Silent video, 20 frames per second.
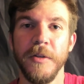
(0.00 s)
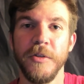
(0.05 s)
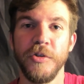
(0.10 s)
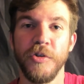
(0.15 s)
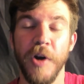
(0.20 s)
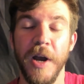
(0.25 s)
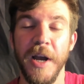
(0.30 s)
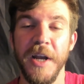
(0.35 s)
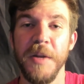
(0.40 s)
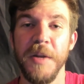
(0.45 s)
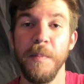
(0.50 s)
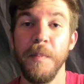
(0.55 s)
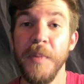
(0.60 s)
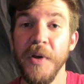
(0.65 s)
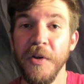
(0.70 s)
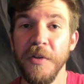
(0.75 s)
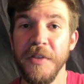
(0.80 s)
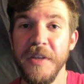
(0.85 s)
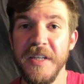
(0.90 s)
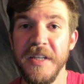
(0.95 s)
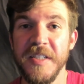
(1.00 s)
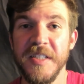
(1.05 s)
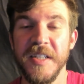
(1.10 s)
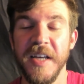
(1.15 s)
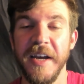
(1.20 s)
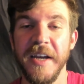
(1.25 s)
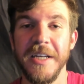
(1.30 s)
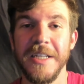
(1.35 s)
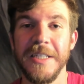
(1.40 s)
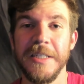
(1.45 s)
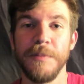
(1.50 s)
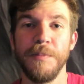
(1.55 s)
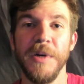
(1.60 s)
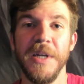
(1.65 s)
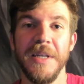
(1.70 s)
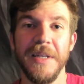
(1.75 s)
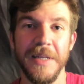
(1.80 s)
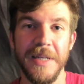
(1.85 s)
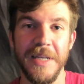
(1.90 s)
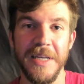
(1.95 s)
trying to build these sites but
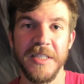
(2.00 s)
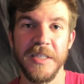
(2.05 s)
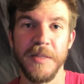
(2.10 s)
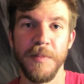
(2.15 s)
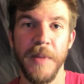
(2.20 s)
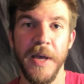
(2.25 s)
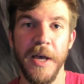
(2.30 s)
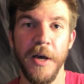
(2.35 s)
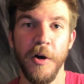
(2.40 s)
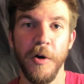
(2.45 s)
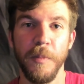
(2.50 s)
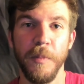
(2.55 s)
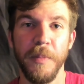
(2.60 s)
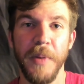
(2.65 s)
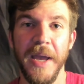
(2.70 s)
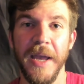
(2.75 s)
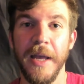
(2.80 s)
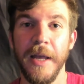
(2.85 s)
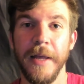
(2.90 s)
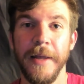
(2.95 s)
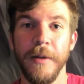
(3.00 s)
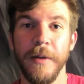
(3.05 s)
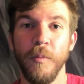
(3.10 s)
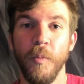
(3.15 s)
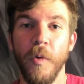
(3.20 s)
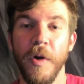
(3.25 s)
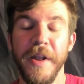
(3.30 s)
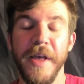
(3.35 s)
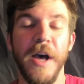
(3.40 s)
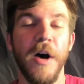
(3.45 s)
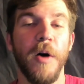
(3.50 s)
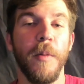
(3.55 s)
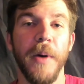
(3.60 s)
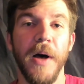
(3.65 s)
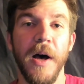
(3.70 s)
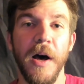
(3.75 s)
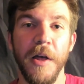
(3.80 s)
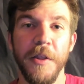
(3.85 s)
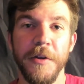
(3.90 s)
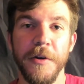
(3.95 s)
need some help and want to help
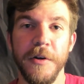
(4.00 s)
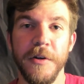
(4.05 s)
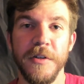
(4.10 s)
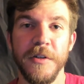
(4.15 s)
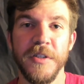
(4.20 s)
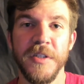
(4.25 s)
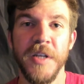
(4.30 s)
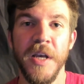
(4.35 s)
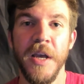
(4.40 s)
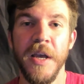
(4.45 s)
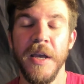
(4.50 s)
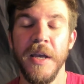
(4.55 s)
others,